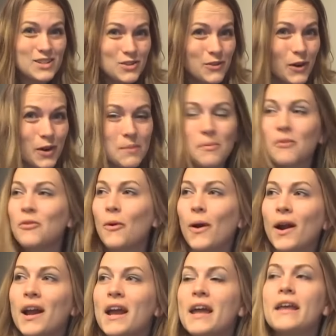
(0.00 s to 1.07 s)
that you've heard it
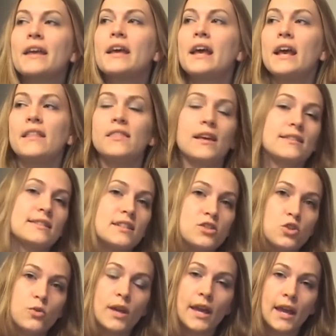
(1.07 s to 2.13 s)
before, and that's
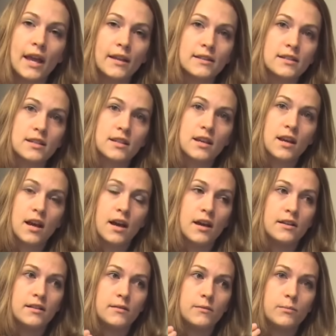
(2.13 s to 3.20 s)
that you can't
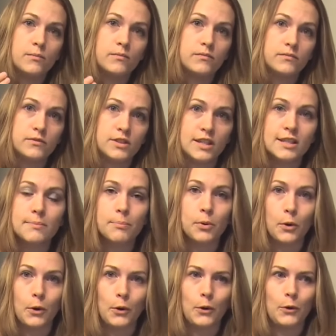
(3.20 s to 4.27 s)

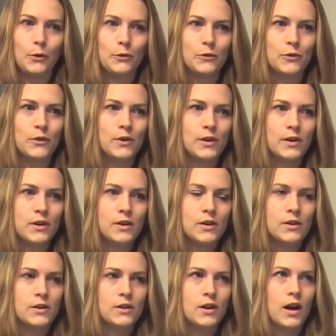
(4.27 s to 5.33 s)
disprove
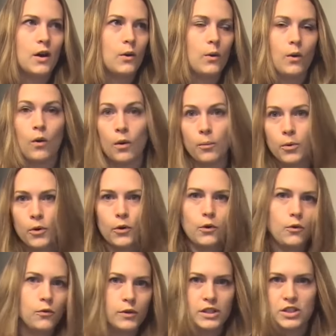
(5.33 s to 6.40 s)
or, or prove,